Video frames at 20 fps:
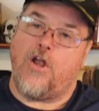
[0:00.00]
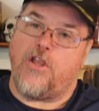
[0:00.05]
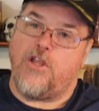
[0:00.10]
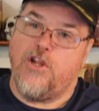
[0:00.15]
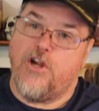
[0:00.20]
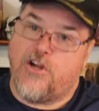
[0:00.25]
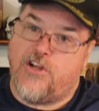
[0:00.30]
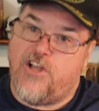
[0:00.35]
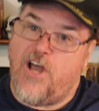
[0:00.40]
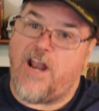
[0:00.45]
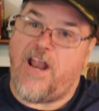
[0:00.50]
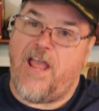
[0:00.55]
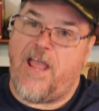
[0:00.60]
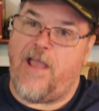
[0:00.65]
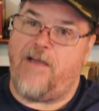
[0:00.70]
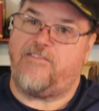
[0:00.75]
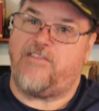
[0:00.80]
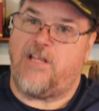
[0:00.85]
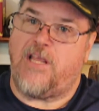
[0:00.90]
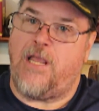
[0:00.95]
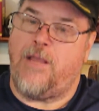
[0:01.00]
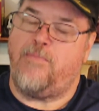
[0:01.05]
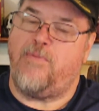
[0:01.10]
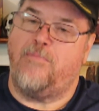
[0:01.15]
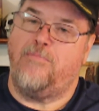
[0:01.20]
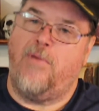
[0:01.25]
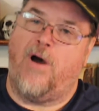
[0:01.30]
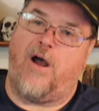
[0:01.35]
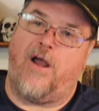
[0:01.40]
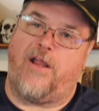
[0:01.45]
You're gonna have to keep
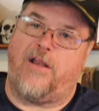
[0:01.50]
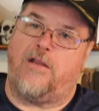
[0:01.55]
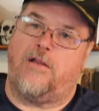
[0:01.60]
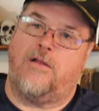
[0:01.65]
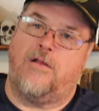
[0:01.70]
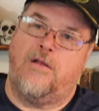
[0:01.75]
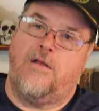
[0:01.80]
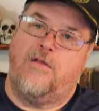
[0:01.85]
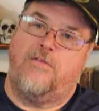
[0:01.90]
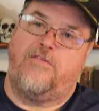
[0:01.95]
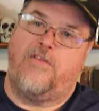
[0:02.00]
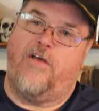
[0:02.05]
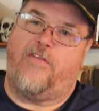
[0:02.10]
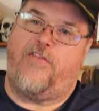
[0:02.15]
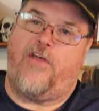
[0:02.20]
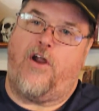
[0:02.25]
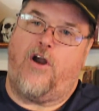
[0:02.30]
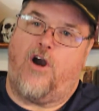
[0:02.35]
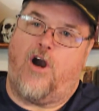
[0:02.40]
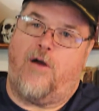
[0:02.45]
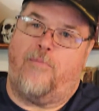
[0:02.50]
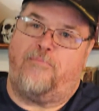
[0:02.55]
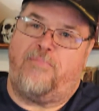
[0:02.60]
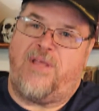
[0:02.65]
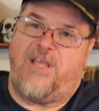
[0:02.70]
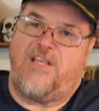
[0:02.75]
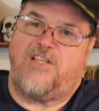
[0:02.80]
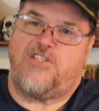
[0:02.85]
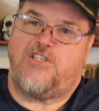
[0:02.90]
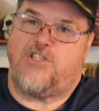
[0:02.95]
in mind that there are
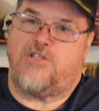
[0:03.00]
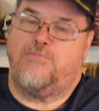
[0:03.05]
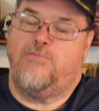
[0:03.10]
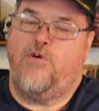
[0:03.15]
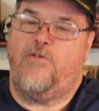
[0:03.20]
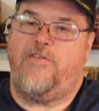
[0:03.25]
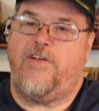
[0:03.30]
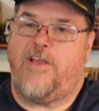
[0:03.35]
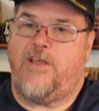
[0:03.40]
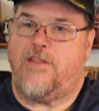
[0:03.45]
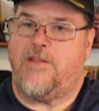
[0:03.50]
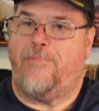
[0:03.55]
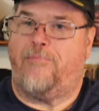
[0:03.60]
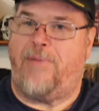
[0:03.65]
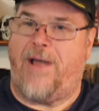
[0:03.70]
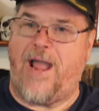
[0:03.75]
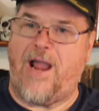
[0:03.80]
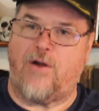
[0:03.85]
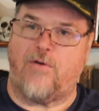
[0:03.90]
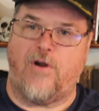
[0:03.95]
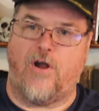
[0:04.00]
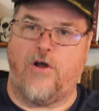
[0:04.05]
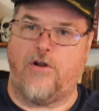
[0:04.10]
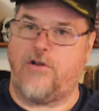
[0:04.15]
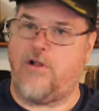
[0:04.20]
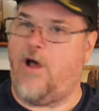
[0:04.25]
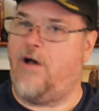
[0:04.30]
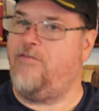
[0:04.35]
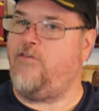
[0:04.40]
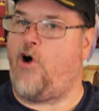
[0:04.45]
pieces moving in the
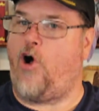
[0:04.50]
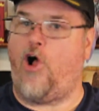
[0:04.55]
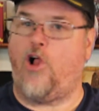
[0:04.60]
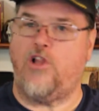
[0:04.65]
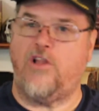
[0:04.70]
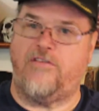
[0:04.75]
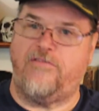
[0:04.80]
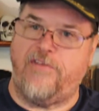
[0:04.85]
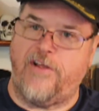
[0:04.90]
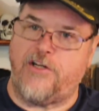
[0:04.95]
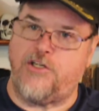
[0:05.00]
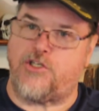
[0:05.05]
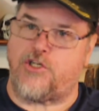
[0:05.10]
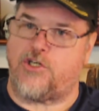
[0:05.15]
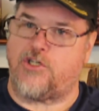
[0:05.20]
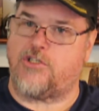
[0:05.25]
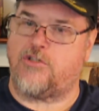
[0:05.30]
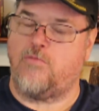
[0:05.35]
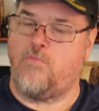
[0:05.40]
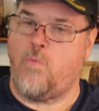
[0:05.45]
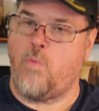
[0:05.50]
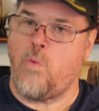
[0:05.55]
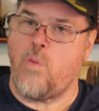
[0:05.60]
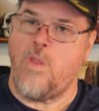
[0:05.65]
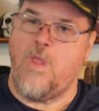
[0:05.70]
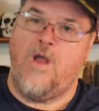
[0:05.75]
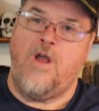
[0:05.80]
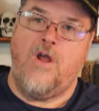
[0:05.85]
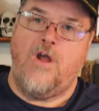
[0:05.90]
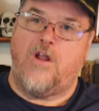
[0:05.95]
background of all adventures.
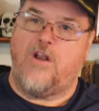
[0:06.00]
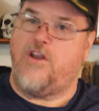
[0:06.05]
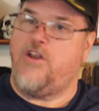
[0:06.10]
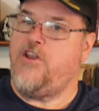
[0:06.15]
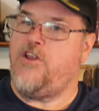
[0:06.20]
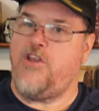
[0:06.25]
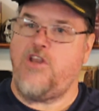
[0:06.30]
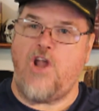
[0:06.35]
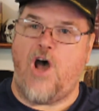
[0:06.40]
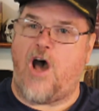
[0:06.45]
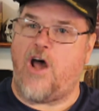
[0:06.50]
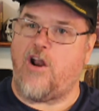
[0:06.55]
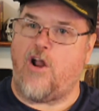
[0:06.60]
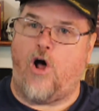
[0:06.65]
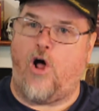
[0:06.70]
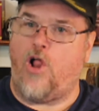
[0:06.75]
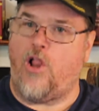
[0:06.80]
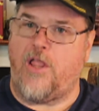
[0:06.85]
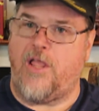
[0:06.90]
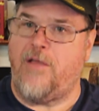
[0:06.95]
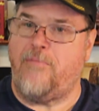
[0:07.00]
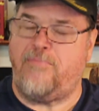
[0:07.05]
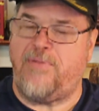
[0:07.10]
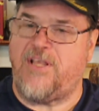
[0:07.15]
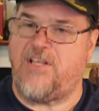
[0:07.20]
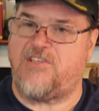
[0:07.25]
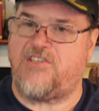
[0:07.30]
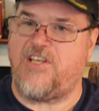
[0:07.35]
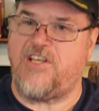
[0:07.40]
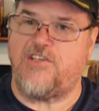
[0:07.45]
Not all
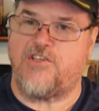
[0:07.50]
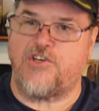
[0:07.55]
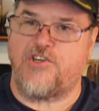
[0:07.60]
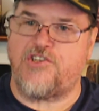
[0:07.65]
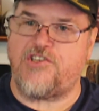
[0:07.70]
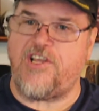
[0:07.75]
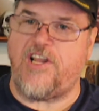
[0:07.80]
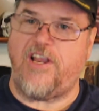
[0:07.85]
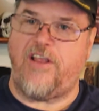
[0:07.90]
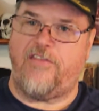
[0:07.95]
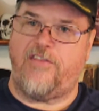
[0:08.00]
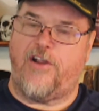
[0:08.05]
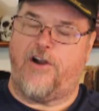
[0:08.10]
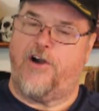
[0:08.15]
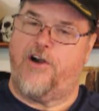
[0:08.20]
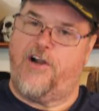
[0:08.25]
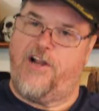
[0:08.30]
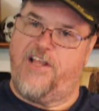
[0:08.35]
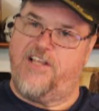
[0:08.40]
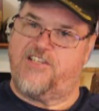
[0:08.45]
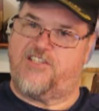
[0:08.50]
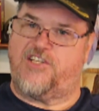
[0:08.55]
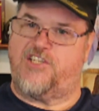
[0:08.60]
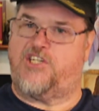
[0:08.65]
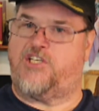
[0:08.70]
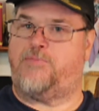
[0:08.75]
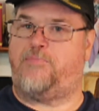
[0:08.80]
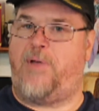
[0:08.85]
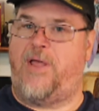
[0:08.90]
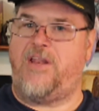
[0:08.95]
NPCs are sitting there in
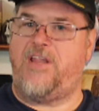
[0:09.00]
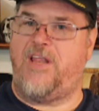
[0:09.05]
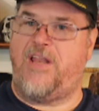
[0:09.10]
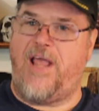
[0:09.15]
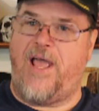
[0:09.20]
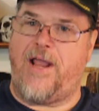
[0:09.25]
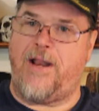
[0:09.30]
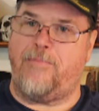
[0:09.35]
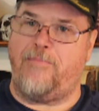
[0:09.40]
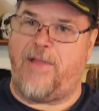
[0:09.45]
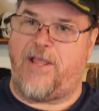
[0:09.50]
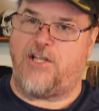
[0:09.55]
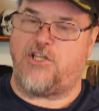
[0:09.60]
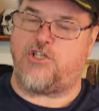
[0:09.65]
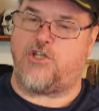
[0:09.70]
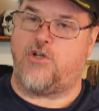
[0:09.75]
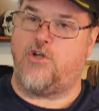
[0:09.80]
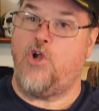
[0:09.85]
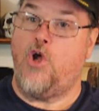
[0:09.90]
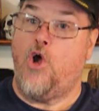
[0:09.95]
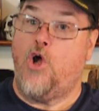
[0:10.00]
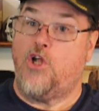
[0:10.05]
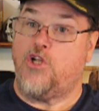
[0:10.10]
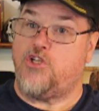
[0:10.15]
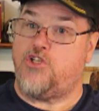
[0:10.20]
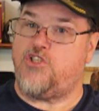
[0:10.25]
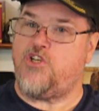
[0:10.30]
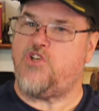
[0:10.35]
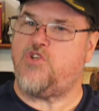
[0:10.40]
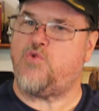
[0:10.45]
suspended animation
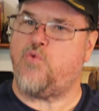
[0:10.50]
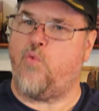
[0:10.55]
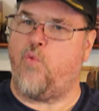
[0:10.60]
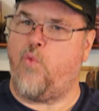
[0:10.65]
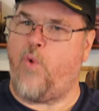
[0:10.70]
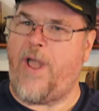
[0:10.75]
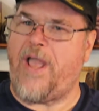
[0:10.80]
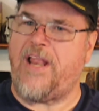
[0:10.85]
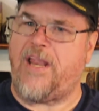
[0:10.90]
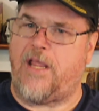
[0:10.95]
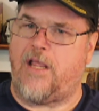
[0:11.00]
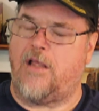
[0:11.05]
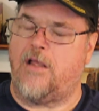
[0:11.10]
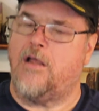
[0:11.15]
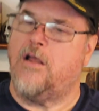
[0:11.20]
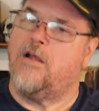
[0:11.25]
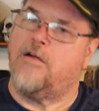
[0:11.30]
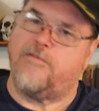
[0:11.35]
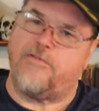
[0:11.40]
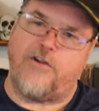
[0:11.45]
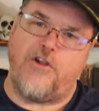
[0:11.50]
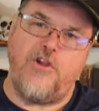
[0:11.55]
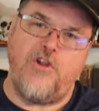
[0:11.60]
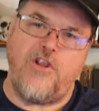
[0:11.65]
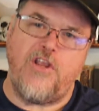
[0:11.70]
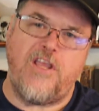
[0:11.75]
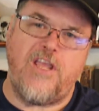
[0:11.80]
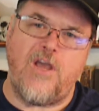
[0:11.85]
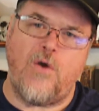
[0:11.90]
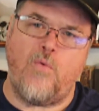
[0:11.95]
just waiting for you
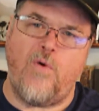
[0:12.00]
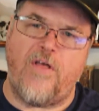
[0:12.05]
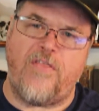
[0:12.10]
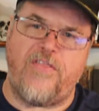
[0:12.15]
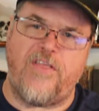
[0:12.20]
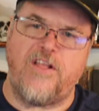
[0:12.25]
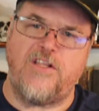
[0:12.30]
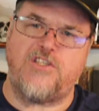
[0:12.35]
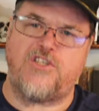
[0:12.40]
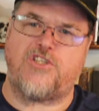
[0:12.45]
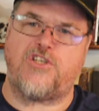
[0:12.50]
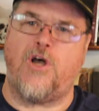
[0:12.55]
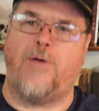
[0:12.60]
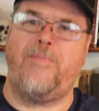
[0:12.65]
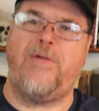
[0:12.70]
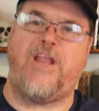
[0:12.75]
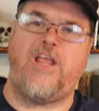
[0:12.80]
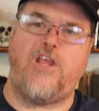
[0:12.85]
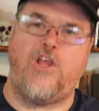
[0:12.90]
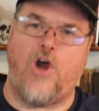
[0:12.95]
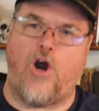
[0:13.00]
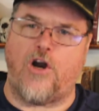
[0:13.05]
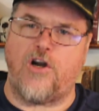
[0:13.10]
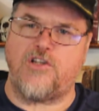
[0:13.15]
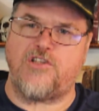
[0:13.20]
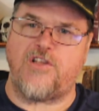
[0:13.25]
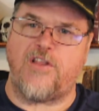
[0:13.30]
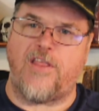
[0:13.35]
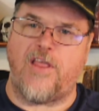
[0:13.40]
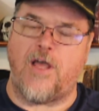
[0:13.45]
to get within so many
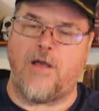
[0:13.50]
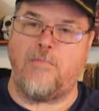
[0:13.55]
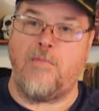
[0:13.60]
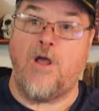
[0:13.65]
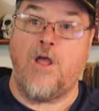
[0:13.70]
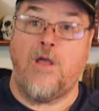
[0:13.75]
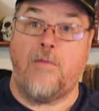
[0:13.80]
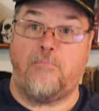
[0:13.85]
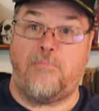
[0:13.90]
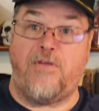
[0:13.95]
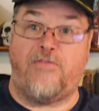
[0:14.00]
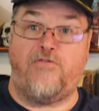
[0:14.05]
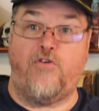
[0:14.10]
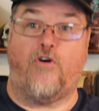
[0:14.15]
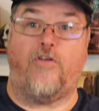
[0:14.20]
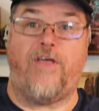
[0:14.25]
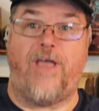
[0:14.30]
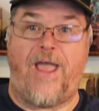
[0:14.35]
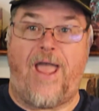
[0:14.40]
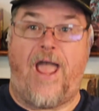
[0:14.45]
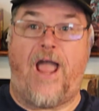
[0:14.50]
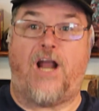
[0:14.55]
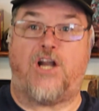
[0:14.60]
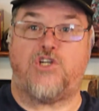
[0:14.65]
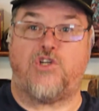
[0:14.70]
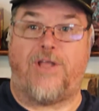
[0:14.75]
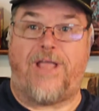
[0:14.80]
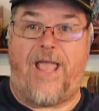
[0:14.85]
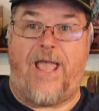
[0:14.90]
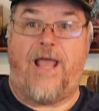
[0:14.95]
yards of them before they
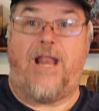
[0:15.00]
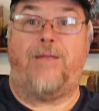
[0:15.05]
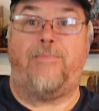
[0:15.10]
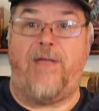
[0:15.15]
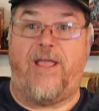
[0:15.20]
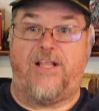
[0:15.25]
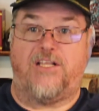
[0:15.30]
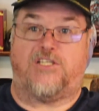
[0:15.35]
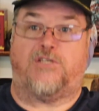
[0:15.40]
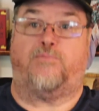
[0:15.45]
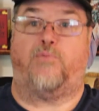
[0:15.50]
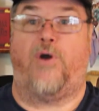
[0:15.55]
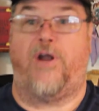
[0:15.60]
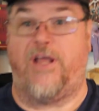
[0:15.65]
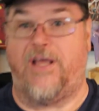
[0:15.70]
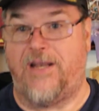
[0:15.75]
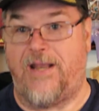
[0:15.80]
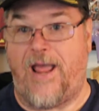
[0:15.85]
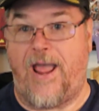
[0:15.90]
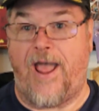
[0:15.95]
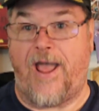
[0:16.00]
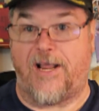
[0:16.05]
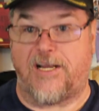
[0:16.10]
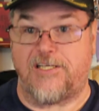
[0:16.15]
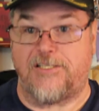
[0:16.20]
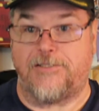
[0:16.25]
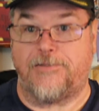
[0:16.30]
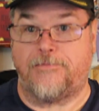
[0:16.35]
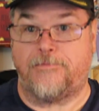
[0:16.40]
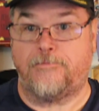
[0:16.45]
actually animate and spring into
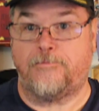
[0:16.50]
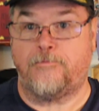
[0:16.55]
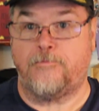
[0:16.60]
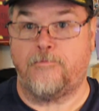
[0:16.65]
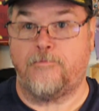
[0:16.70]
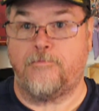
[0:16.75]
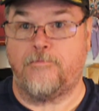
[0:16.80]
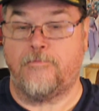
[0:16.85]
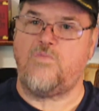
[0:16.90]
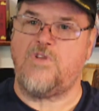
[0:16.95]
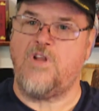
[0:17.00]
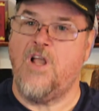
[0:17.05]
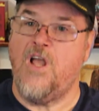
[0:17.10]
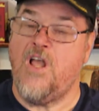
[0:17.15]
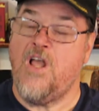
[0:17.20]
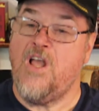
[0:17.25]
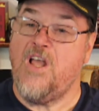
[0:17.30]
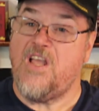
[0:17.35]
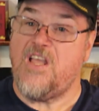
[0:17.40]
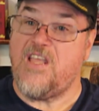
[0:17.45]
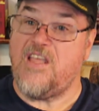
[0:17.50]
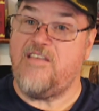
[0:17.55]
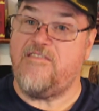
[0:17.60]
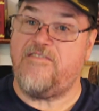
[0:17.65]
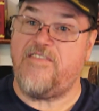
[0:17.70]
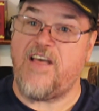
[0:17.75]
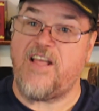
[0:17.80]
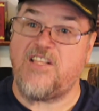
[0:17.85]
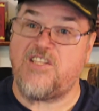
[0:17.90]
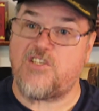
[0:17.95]
action.
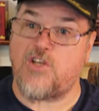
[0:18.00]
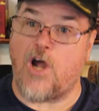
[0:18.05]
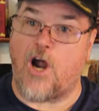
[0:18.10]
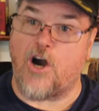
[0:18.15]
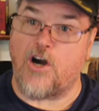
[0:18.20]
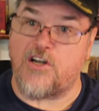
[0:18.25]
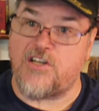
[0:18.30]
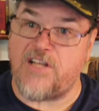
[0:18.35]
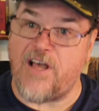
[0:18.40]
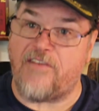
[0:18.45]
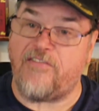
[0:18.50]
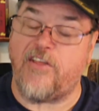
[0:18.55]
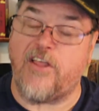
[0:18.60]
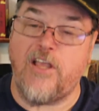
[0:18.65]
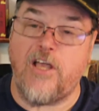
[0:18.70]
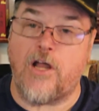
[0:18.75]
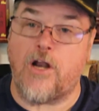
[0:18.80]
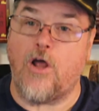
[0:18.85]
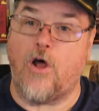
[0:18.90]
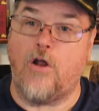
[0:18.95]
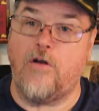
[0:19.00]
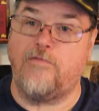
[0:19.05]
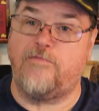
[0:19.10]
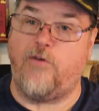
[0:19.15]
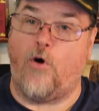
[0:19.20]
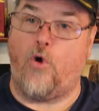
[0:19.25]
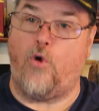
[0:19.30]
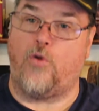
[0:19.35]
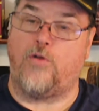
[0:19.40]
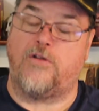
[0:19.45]
Events are definitely going to
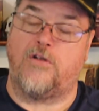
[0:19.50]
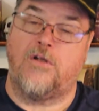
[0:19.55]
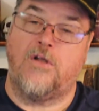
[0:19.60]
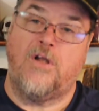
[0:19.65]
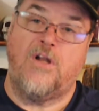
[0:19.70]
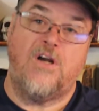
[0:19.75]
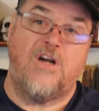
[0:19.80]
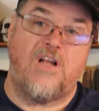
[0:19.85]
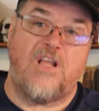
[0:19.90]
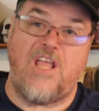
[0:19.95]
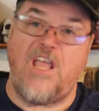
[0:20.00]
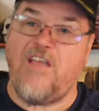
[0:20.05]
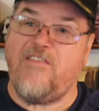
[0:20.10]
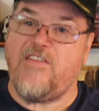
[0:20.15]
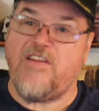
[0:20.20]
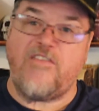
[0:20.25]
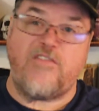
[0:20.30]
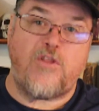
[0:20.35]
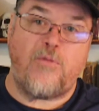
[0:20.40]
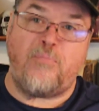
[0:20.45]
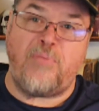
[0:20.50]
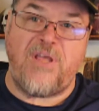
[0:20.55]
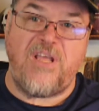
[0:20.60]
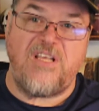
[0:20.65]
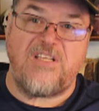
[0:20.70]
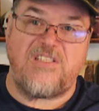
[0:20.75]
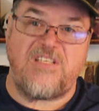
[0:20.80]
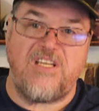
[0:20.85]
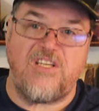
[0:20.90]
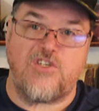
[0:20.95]
unfold, even if the
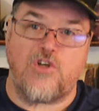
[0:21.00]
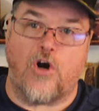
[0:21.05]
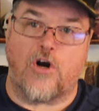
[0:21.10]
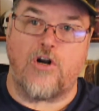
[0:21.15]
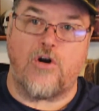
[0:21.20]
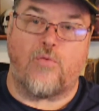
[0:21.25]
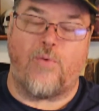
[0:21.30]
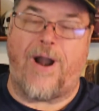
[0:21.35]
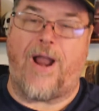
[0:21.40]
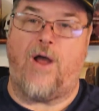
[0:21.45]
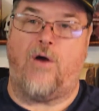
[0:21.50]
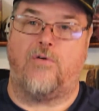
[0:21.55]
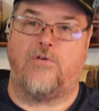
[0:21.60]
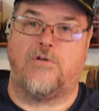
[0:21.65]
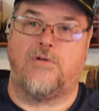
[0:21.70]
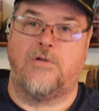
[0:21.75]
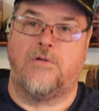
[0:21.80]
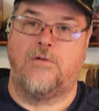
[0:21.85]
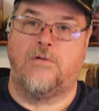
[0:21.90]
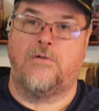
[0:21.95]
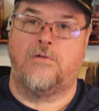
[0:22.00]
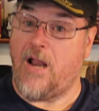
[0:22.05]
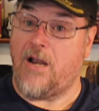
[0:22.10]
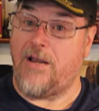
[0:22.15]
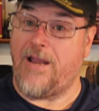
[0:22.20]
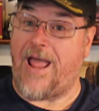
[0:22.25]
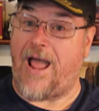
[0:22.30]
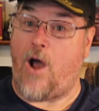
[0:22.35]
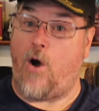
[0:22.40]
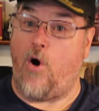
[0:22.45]
PCs aren't around.
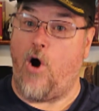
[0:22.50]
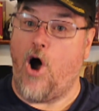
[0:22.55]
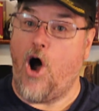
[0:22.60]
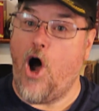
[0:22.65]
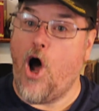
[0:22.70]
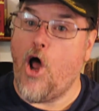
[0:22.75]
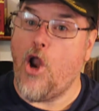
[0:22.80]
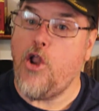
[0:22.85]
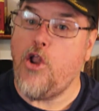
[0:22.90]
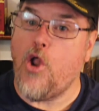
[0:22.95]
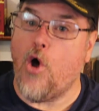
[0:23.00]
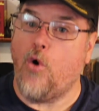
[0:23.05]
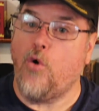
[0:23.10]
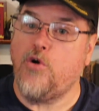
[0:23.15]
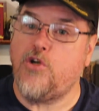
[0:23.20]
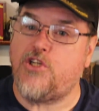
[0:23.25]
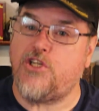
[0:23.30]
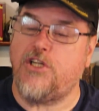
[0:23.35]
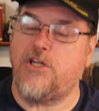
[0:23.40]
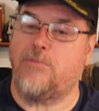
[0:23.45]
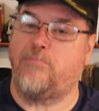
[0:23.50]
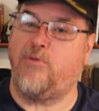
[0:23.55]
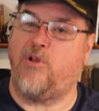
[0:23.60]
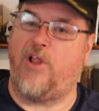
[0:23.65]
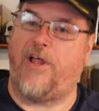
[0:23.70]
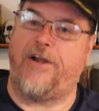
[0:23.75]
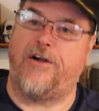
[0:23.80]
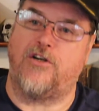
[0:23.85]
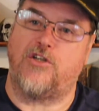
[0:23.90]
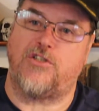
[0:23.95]
Now, unknown to your
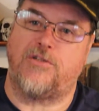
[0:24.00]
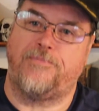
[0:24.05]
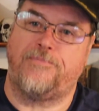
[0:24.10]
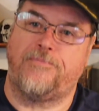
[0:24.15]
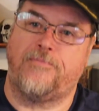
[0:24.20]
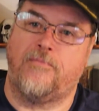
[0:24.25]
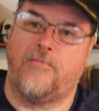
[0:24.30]
players,